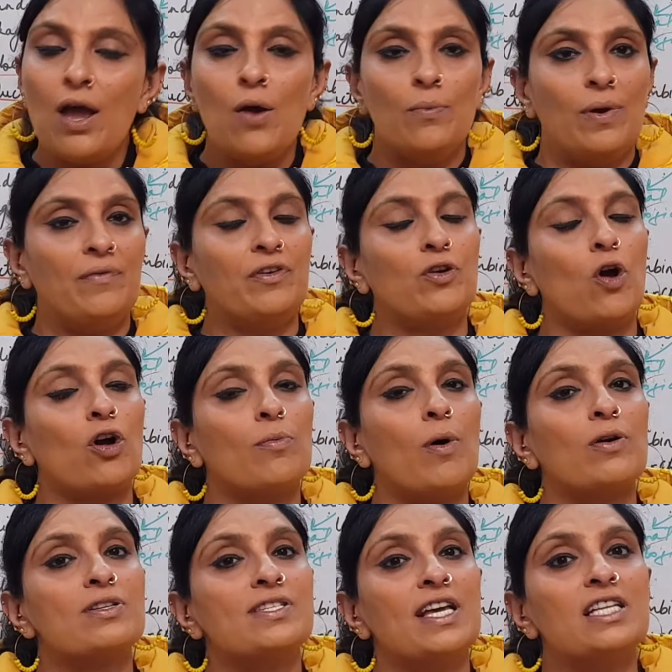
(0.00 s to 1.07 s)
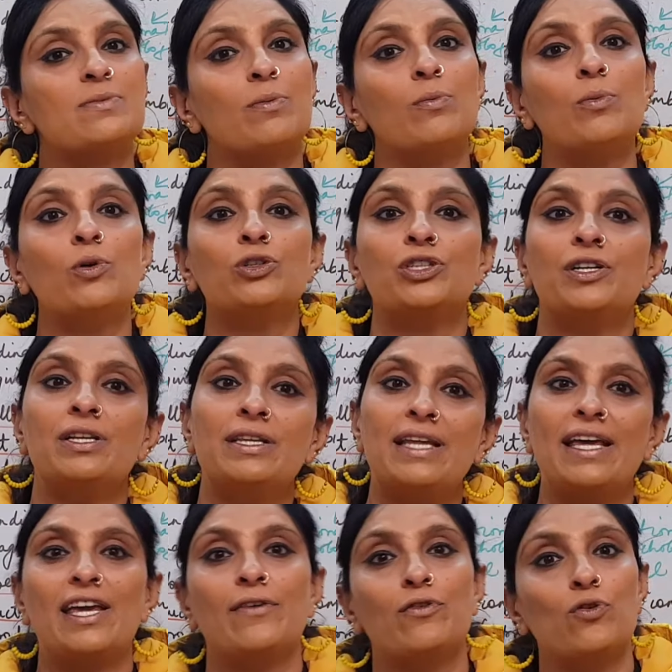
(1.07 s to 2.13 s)
When we talk about sales promotion,
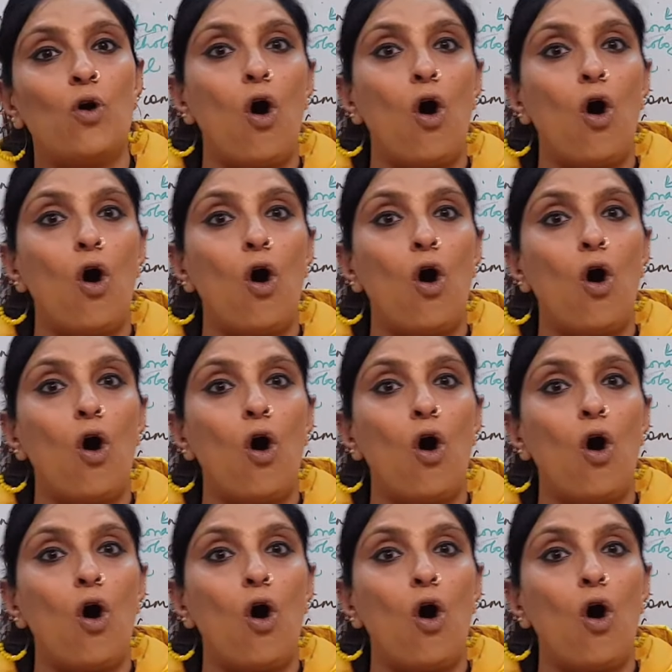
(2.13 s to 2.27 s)
they give you